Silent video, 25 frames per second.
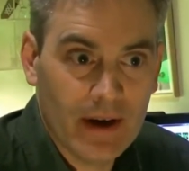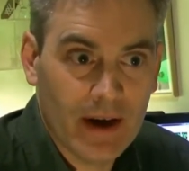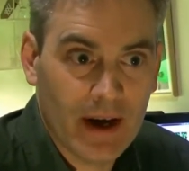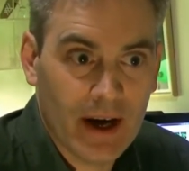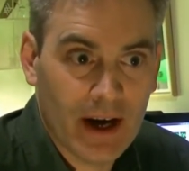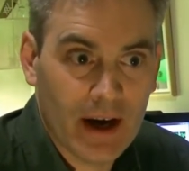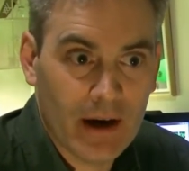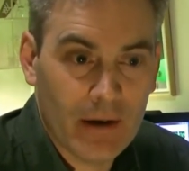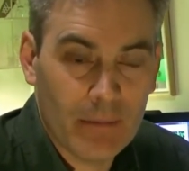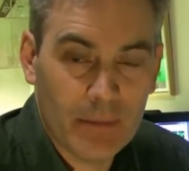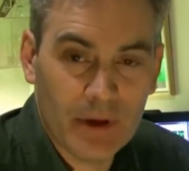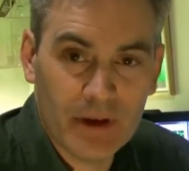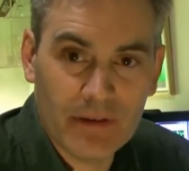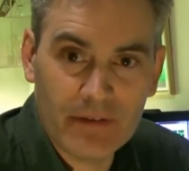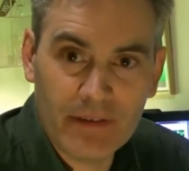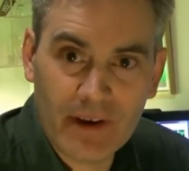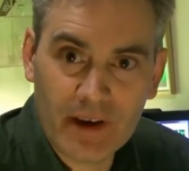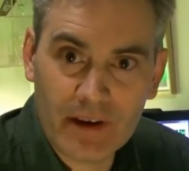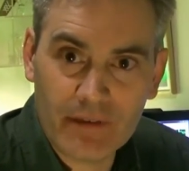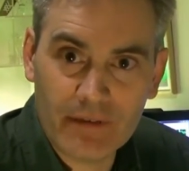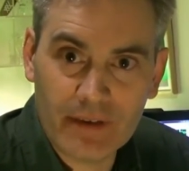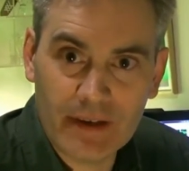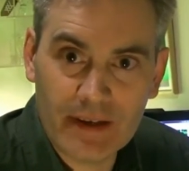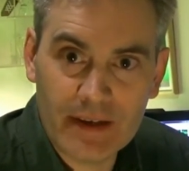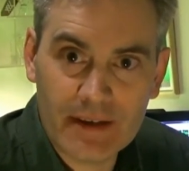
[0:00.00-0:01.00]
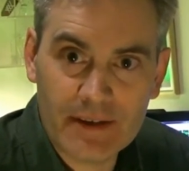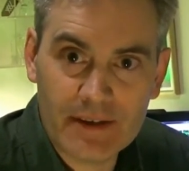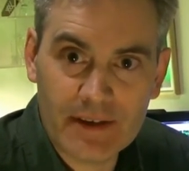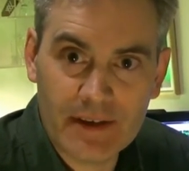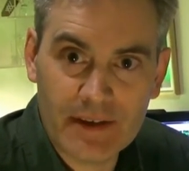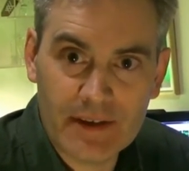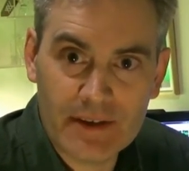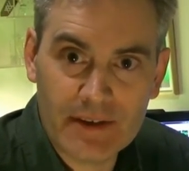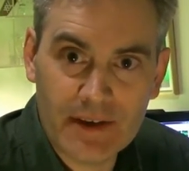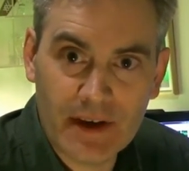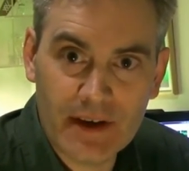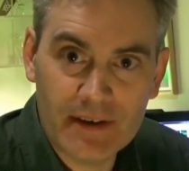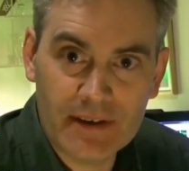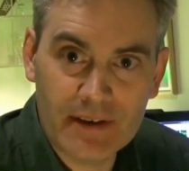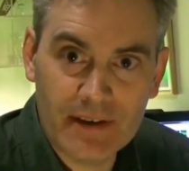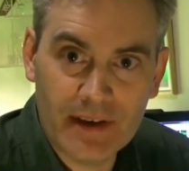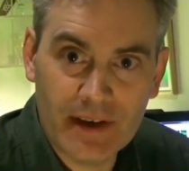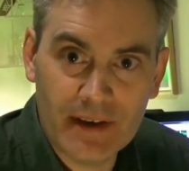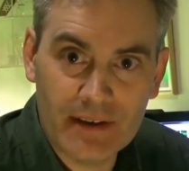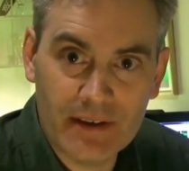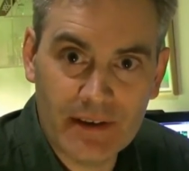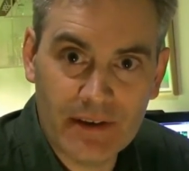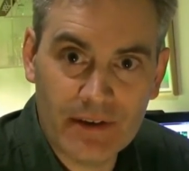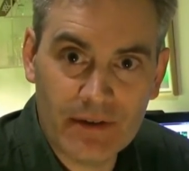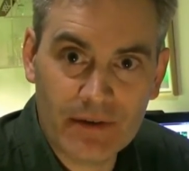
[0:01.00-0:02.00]
I've been a fan of Elite since
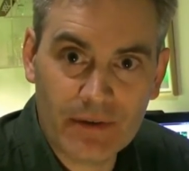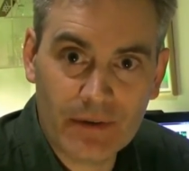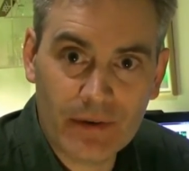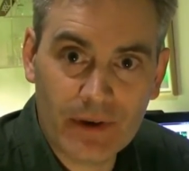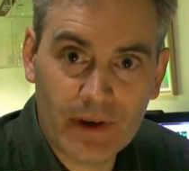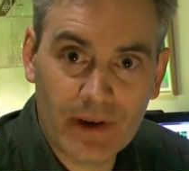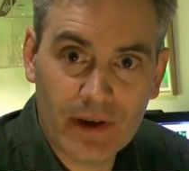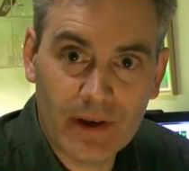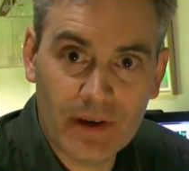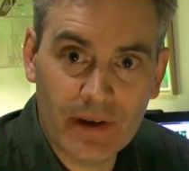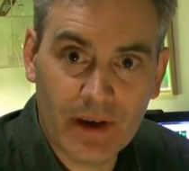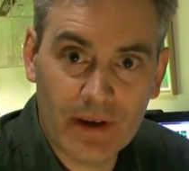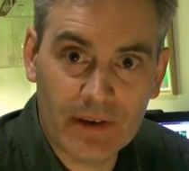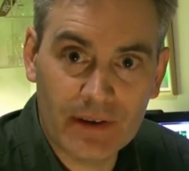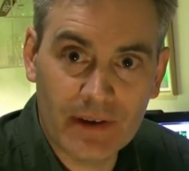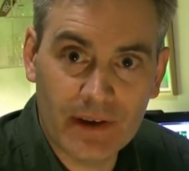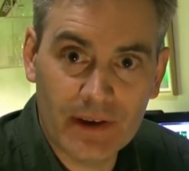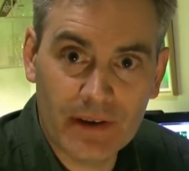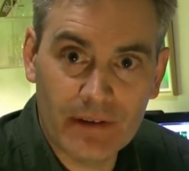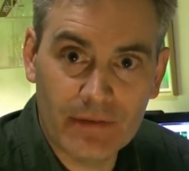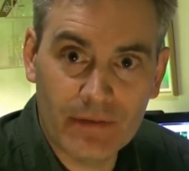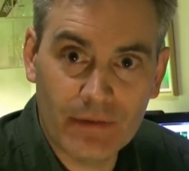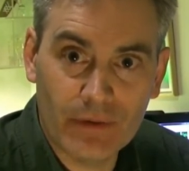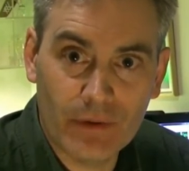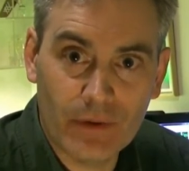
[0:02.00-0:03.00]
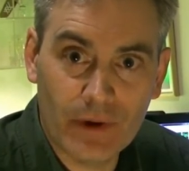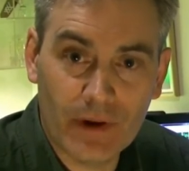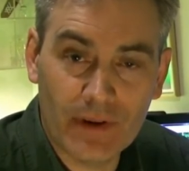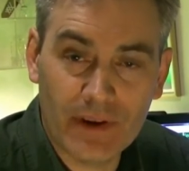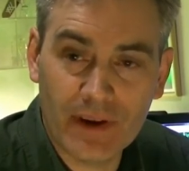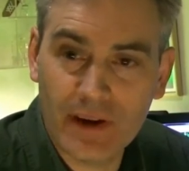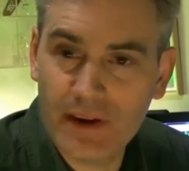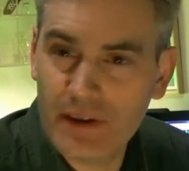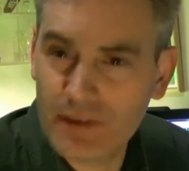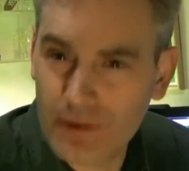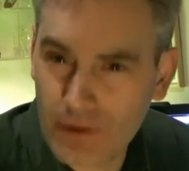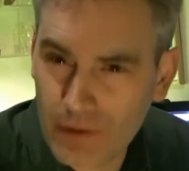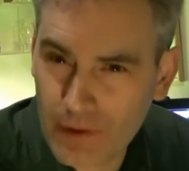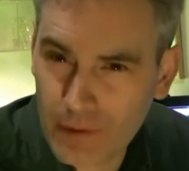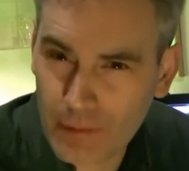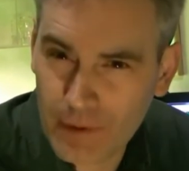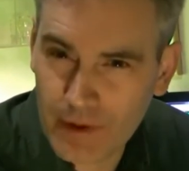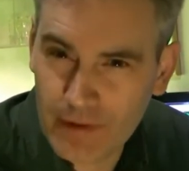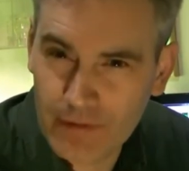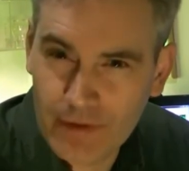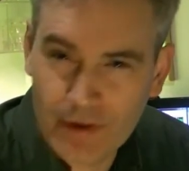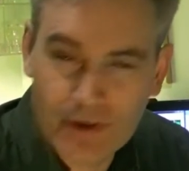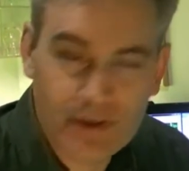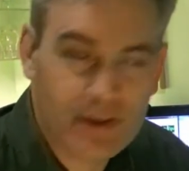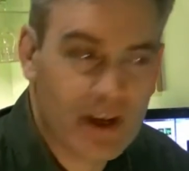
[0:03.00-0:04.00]
1984, I think, sorry, when
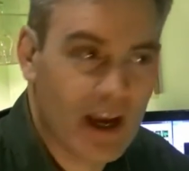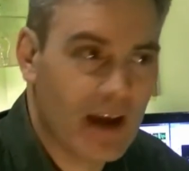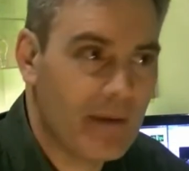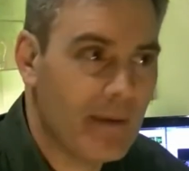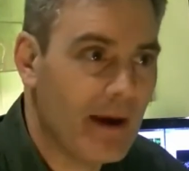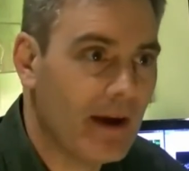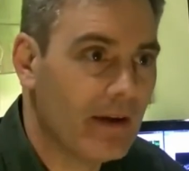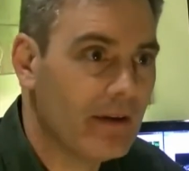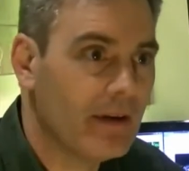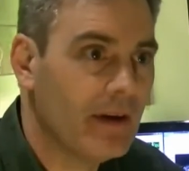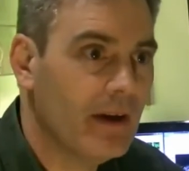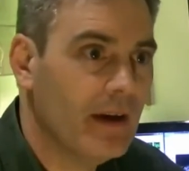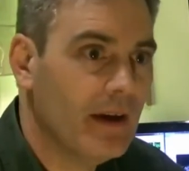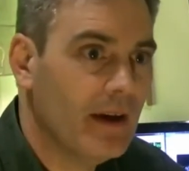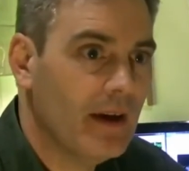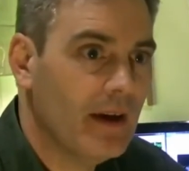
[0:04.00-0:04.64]
it first came out.